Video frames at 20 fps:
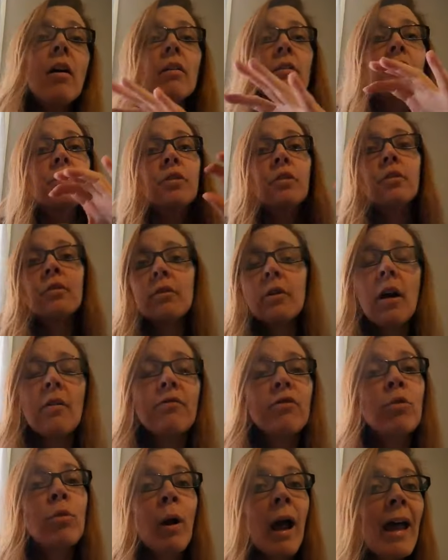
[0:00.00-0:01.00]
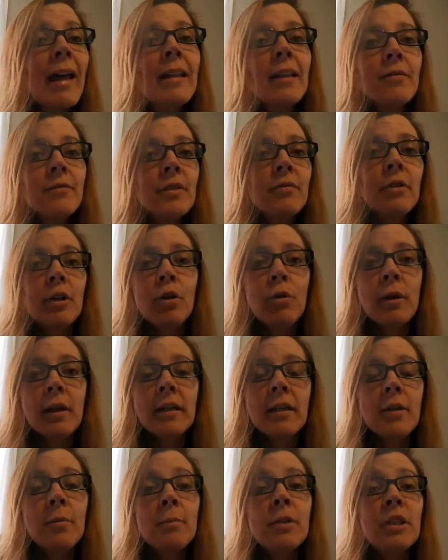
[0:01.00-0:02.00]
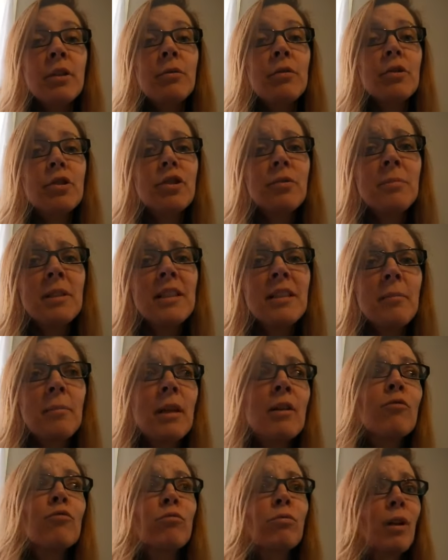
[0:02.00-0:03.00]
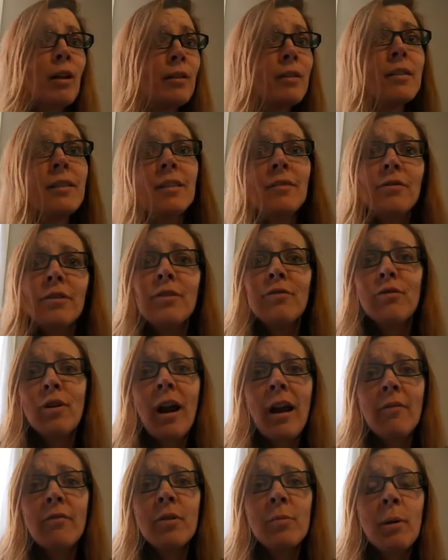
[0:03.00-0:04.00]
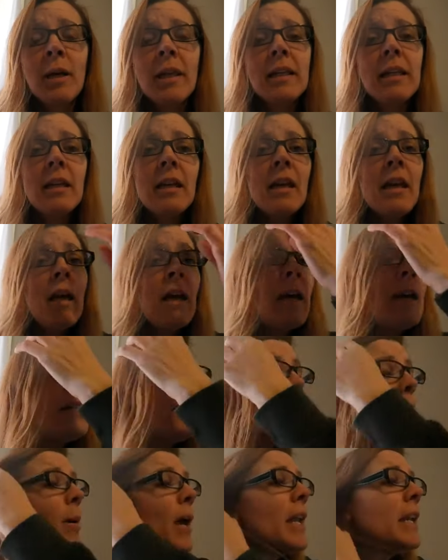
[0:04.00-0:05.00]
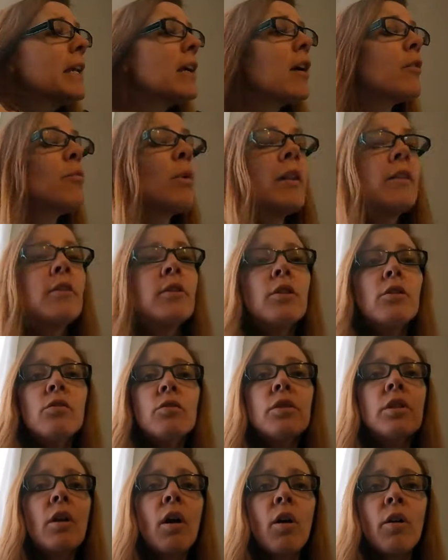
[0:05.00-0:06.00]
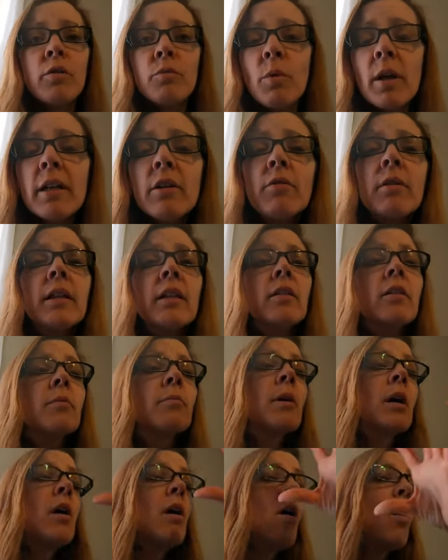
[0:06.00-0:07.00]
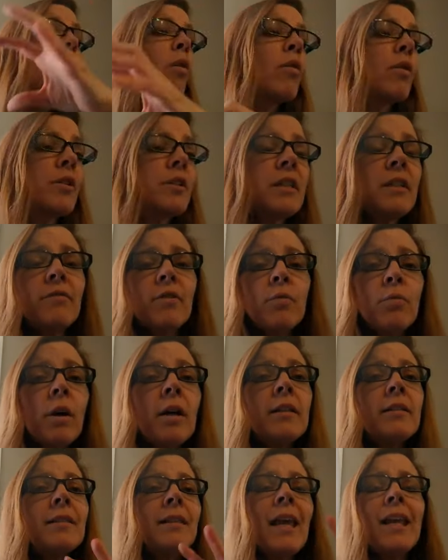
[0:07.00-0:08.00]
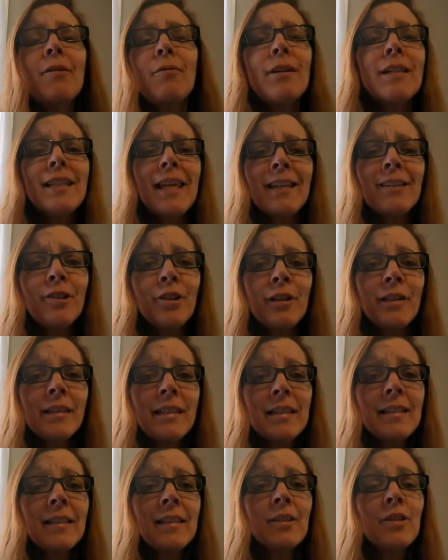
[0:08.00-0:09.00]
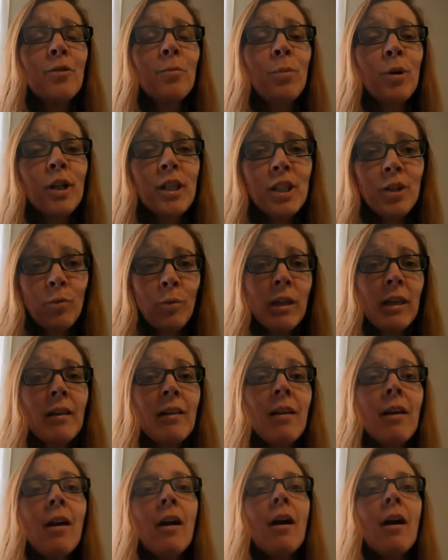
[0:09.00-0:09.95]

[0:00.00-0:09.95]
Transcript: They're a variety of different curriculums, so there should be something relatively for everybody depending on whether you use an all-in-one curriculum or different ones. Anyway, take a look at these because they're pretty sweet.